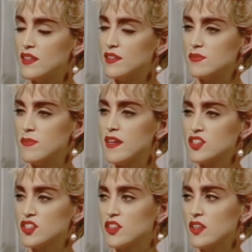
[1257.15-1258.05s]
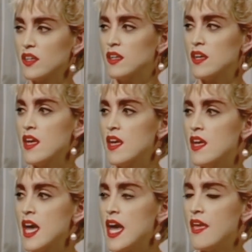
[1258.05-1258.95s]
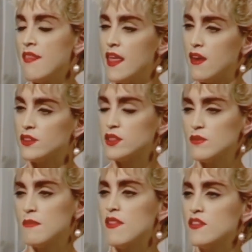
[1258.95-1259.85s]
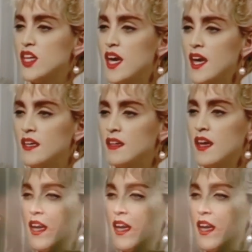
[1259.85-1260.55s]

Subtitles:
You want to stand out. You want to be treated special,